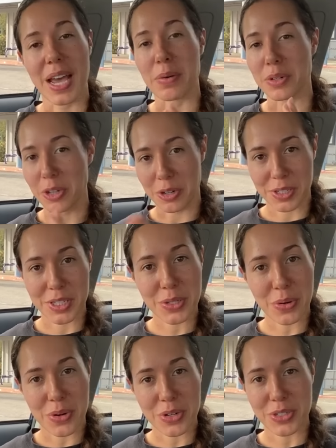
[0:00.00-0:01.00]
I would go to this
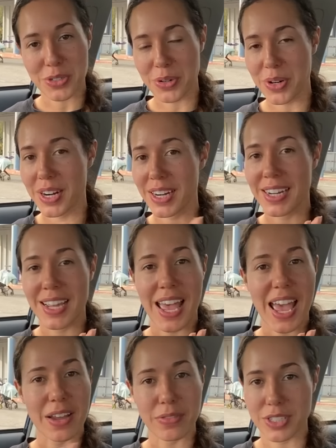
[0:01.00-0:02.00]
corner store
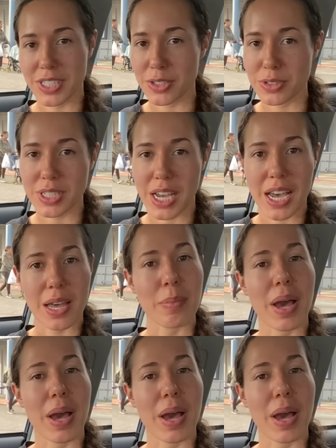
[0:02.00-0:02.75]
every single time.